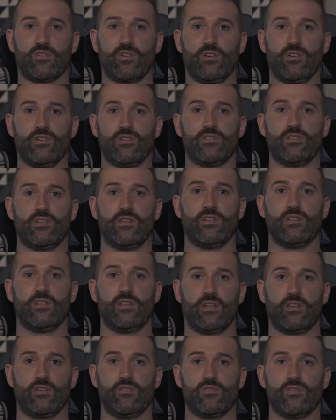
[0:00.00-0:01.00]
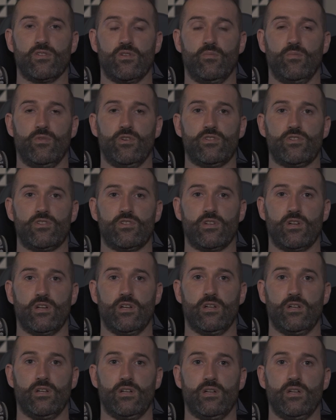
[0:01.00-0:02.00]
Kurz, thank you so much.
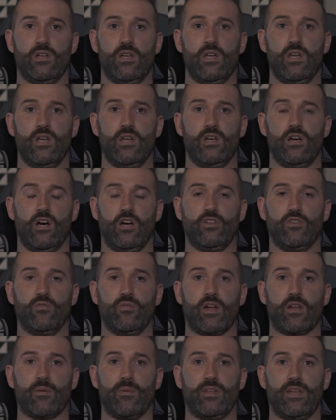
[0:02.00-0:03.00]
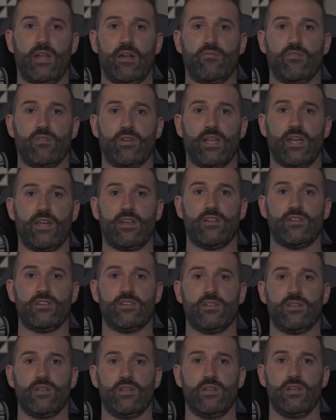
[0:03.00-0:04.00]
I do recommend everyone get
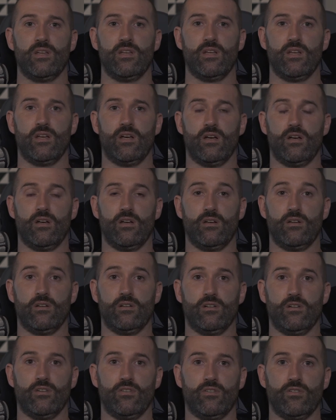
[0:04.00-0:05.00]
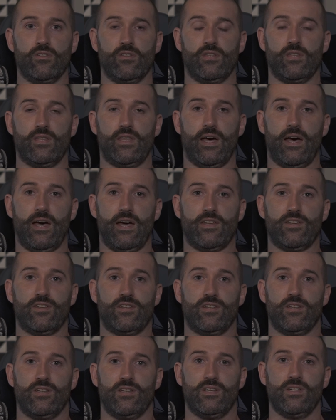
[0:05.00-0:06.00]
it. Other than
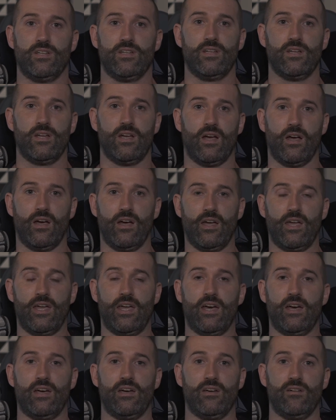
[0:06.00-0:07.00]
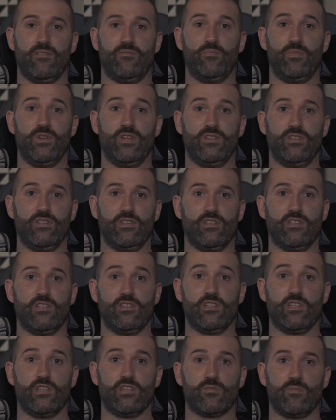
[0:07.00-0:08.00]
that, I have been
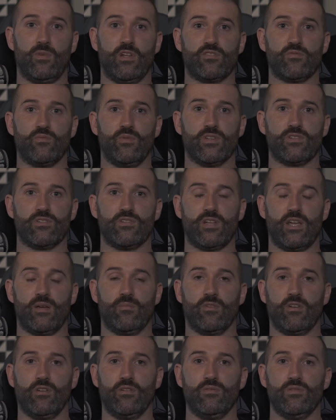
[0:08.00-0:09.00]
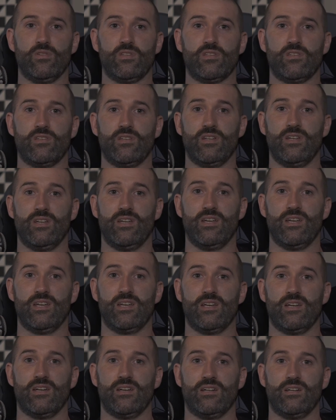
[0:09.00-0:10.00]
the Splits Wizard, Emmett Lewis.
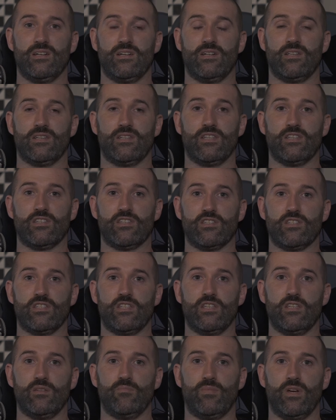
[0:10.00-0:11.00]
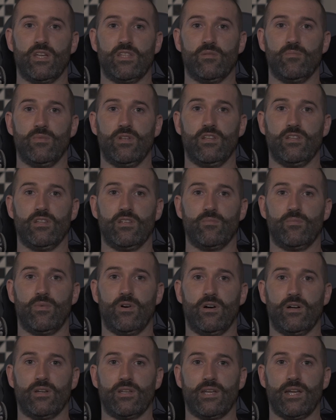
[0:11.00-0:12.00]
And this is the Bendability
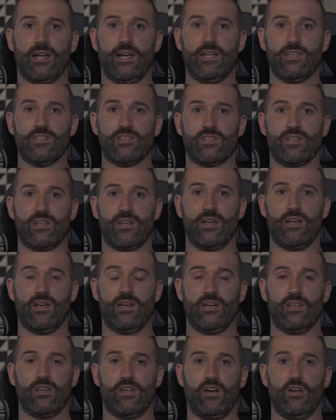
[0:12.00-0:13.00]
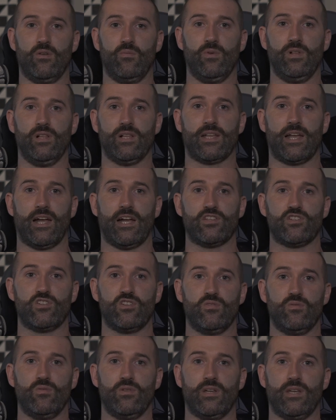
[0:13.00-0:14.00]
podcast, and I will catch
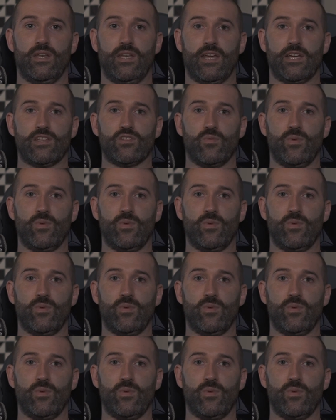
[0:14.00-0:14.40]
you next